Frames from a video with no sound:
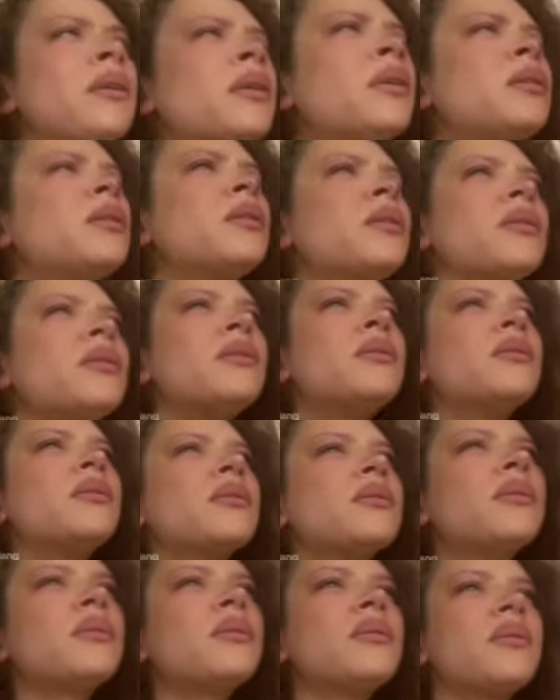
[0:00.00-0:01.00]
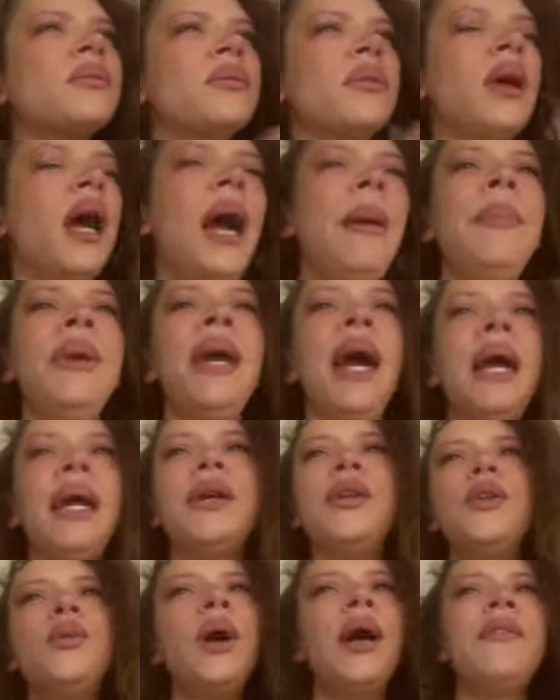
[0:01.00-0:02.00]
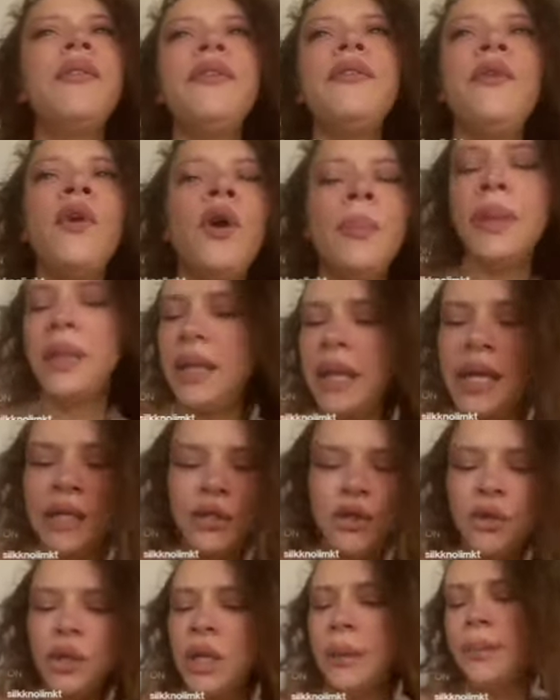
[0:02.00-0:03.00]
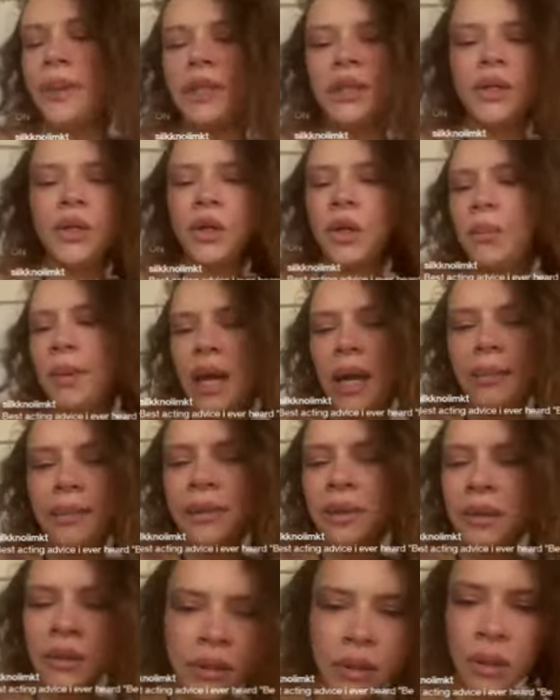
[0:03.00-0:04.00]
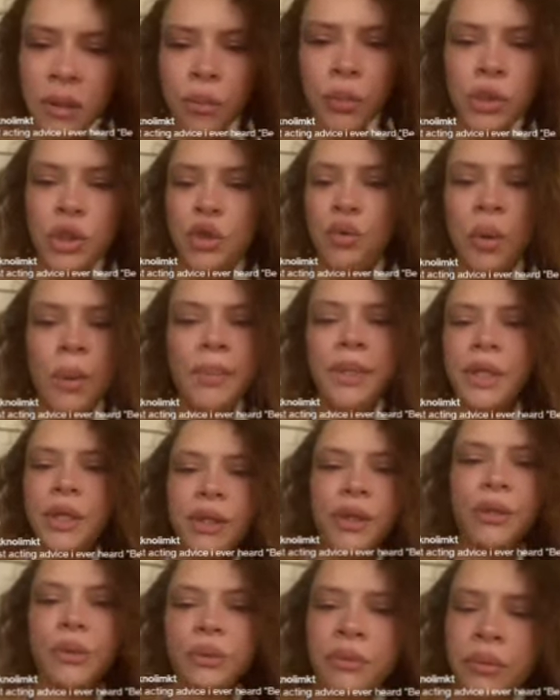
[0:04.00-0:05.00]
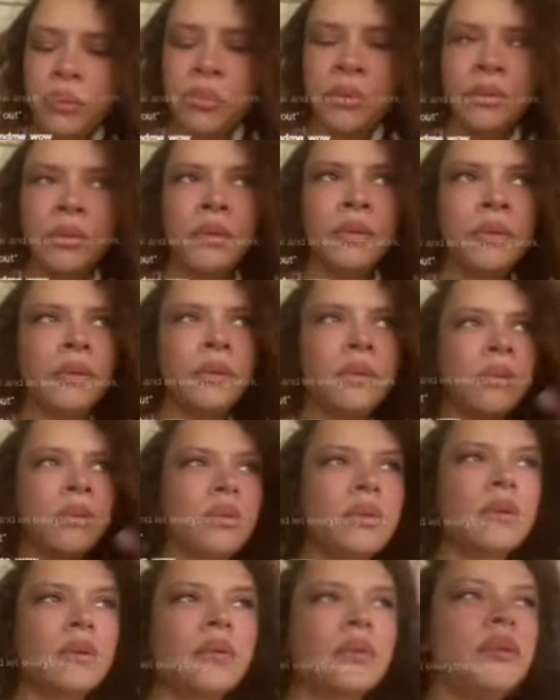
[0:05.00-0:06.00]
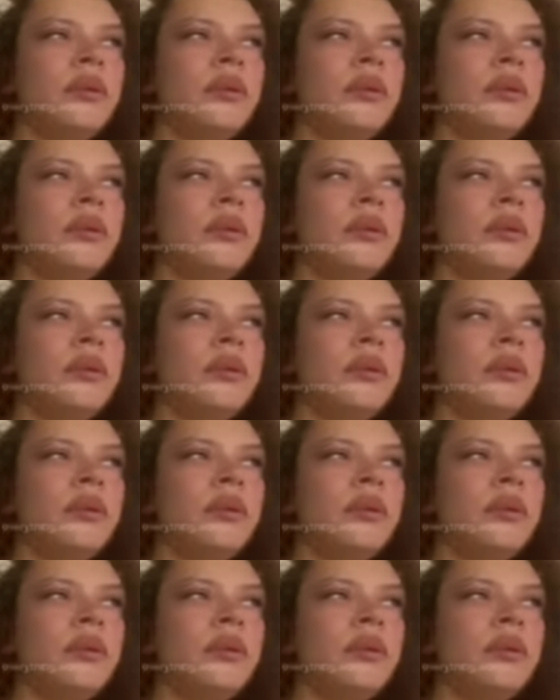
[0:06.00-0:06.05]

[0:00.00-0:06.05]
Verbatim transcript: I mean, I could do every form of dance you need me to do, baby. What you want me to do? You feel me? Like, what?